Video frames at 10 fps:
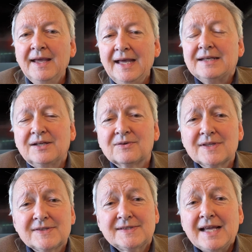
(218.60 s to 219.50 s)
And here in
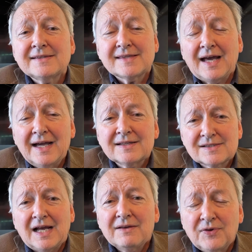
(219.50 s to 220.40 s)
the States, the
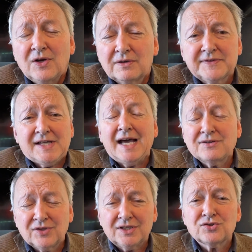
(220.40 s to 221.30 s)
highest I've heard of is
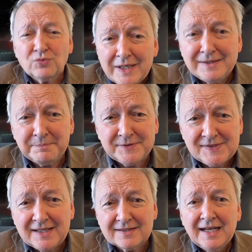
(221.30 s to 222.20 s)

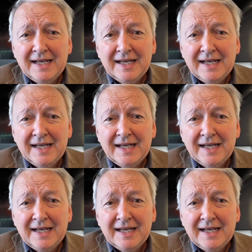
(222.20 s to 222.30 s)
120%.